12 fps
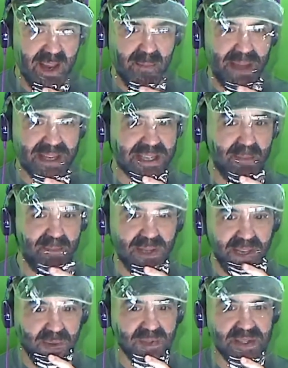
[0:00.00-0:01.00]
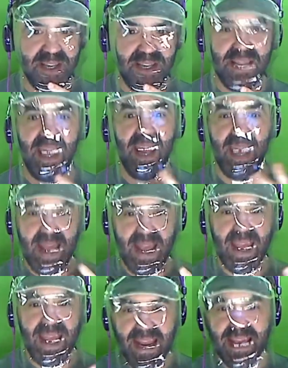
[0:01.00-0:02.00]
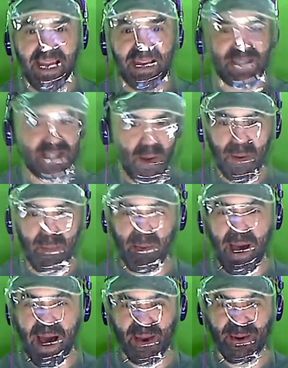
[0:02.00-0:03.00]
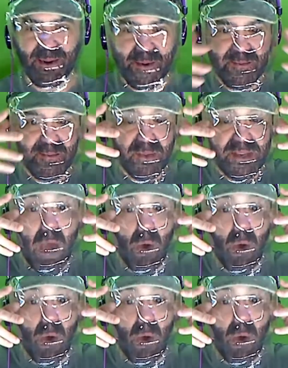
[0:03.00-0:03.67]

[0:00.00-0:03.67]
by simply using a soda bottle. Now,